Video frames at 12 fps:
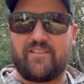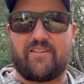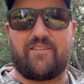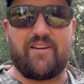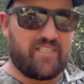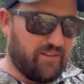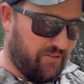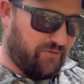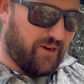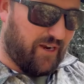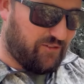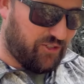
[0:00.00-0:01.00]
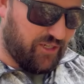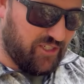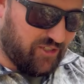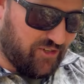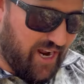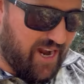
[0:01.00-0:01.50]
375 shooting
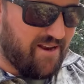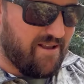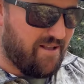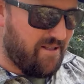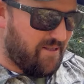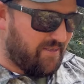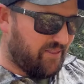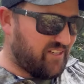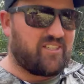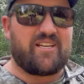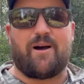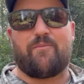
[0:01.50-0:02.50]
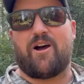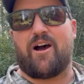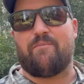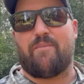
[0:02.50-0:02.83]
straight. This time around,